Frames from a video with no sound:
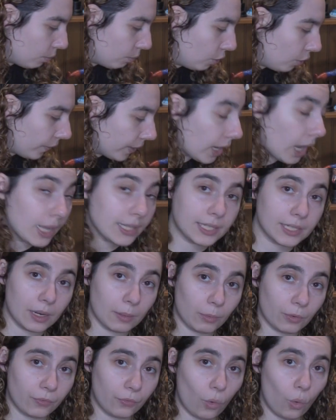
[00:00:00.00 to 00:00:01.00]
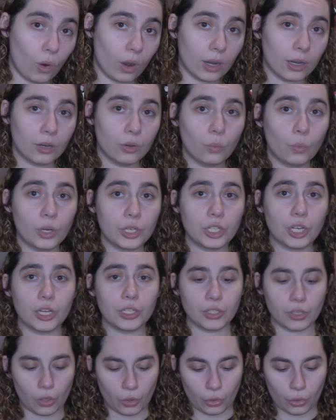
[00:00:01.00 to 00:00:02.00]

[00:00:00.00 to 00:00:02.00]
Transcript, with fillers: Moving on to number 4, which is